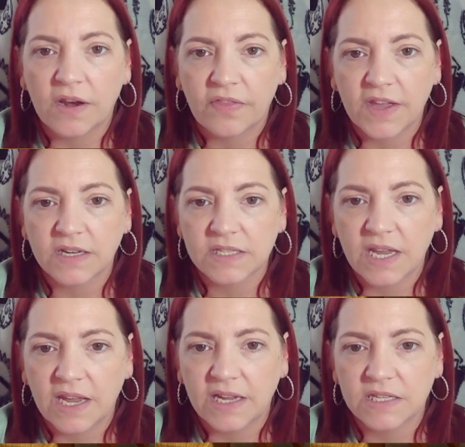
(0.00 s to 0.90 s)
things
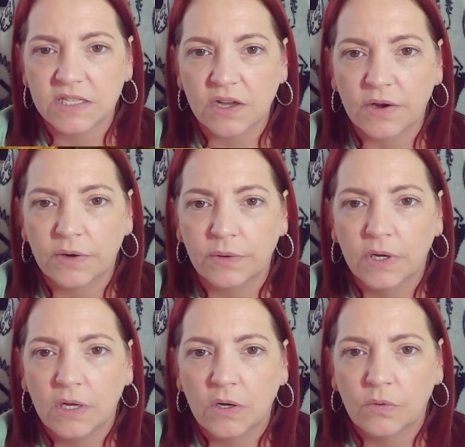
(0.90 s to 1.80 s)
here. So
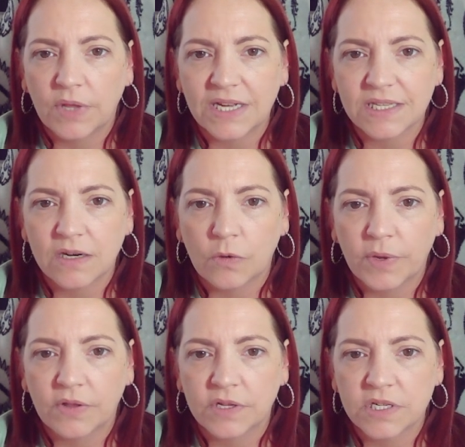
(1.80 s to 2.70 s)
that's a little bit
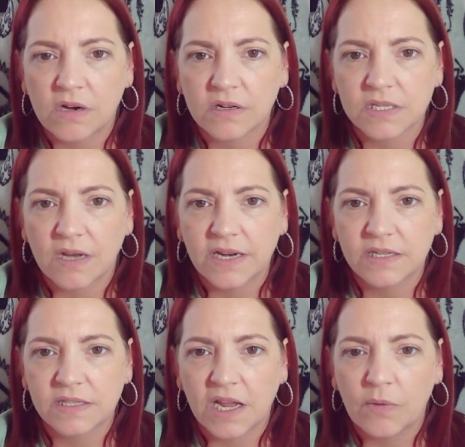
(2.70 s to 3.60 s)
on the dark side,
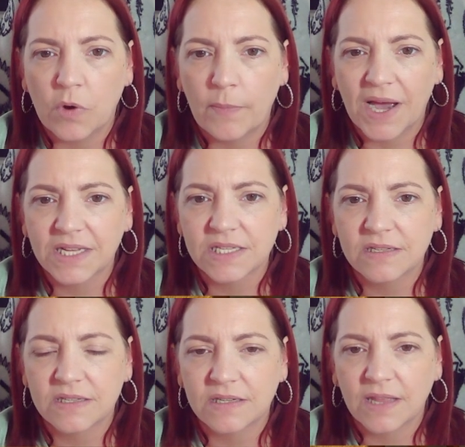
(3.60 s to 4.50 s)
isn't it? What
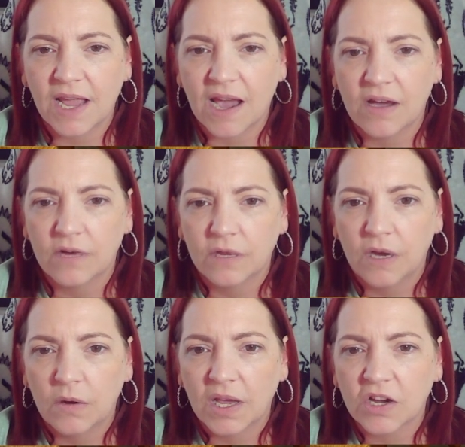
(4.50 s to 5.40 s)
patterns do they have?
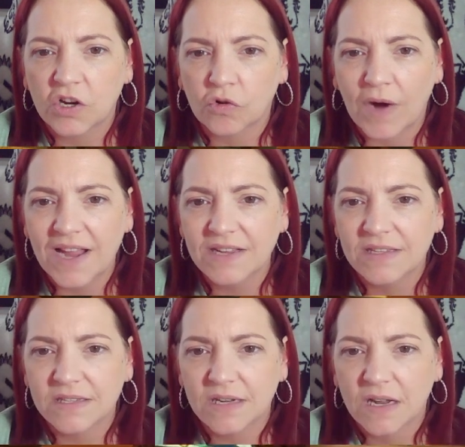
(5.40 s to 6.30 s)
Oh, like a
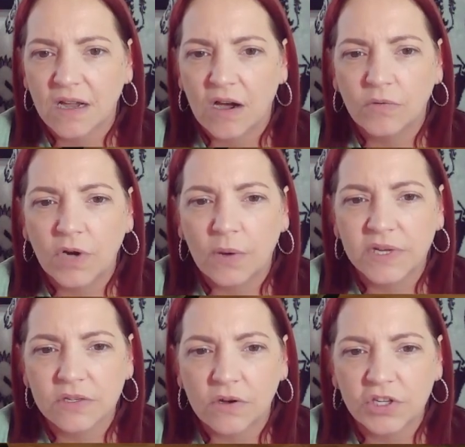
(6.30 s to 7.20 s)
crest? Oh, no,
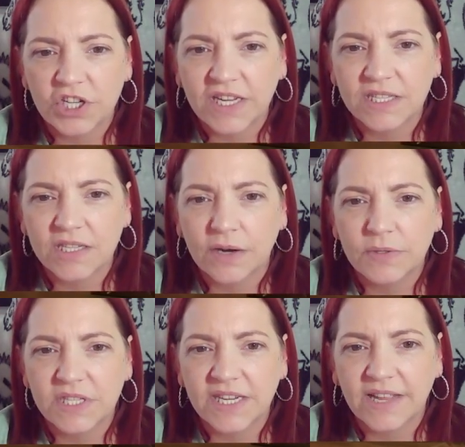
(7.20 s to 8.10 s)
it's got a cheese
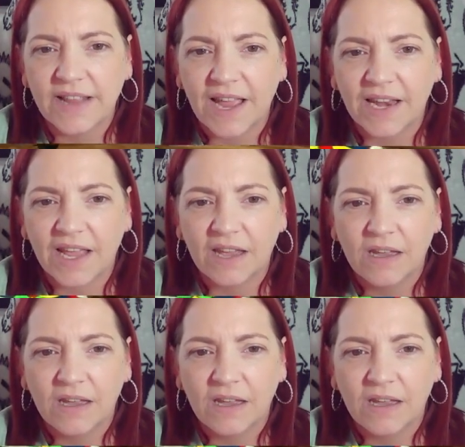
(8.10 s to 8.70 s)
toasty in it.